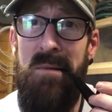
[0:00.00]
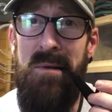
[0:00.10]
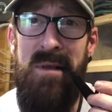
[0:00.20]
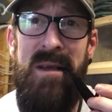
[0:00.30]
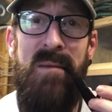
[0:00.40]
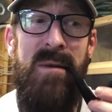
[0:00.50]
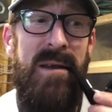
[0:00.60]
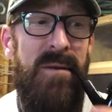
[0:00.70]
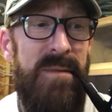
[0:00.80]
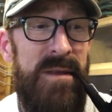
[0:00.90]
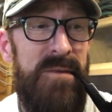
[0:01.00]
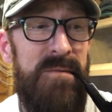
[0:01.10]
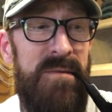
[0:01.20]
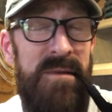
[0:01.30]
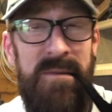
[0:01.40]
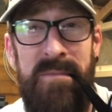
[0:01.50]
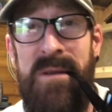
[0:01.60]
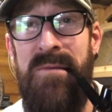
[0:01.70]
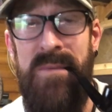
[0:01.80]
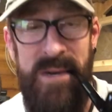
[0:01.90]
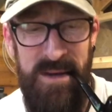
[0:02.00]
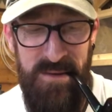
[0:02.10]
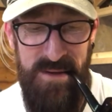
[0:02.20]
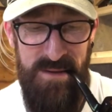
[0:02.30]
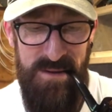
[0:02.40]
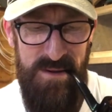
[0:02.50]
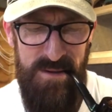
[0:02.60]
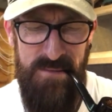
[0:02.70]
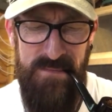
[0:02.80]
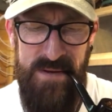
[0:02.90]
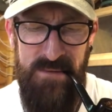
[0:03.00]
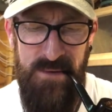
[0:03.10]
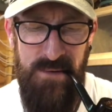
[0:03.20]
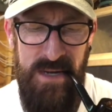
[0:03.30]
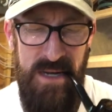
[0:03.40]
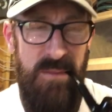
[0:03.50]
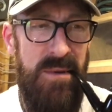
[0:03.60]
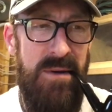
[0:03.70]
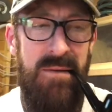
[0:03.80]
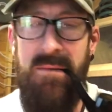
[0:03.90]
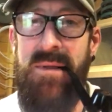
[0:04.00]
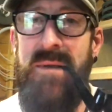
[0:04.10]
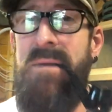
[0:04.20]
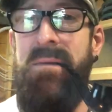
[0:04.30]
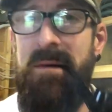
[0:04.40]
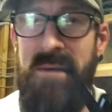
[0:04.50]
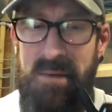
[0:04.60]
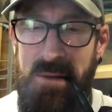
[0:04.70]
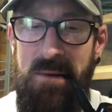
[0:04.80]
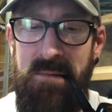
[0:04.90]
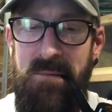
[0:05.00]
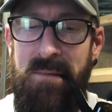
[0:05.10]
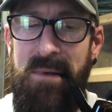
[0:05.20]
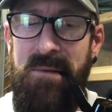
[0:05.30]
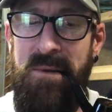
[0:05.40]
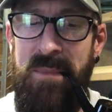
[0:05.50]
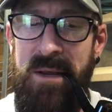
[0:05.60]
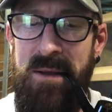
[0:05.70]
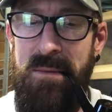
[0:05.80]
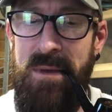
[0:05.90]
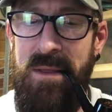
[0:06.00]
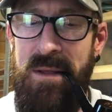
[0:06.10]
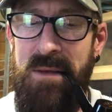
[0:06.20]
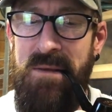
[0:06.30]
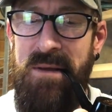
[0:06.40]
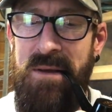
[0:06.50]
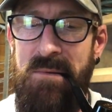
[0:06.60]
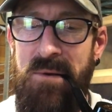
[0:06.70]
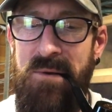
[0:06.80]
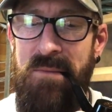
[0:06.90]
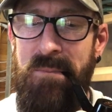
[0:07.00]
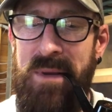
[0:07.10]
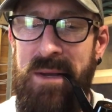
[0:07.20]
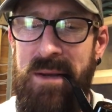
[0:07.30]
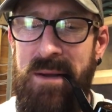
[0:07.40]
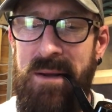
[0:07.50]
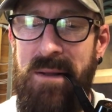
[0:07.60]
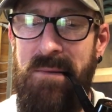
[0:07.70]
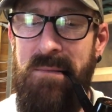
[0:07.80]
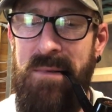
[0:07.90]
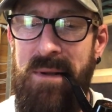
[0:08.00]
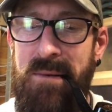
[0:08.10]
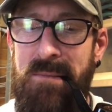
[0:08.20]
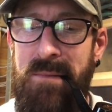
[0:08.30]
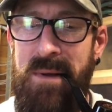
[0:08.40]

see how we go with this one. It smells amazing. It is very dry, but whether these are all new to me, so whether that's how it should be, I don't know.